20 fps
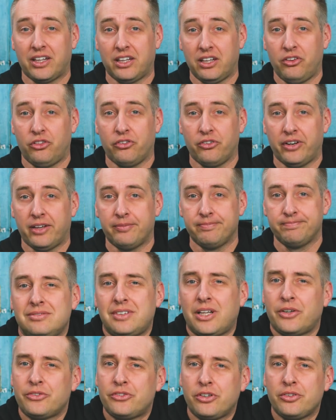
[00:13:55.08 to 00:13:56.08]
gig Ethernet.
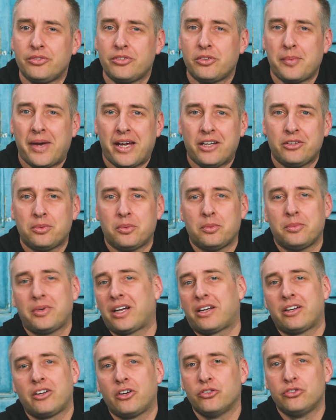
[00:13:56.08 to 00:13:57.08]
Now, in terms of management, we're
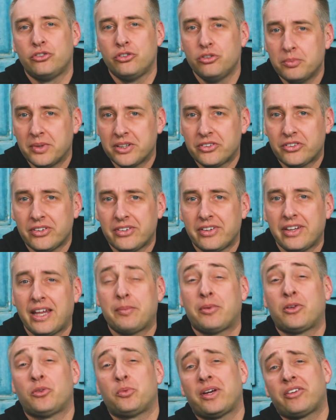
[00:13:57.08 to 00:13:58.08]
not going to go too much into
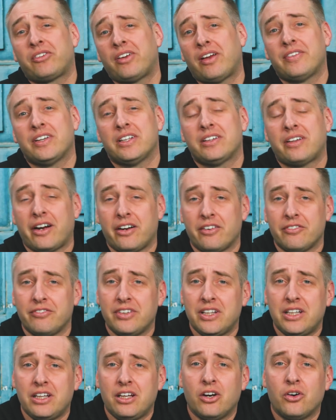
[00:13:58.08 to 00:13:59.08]
that because we actually have an entire
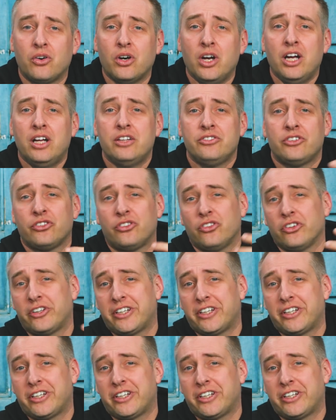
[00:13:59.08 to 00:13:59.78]
video just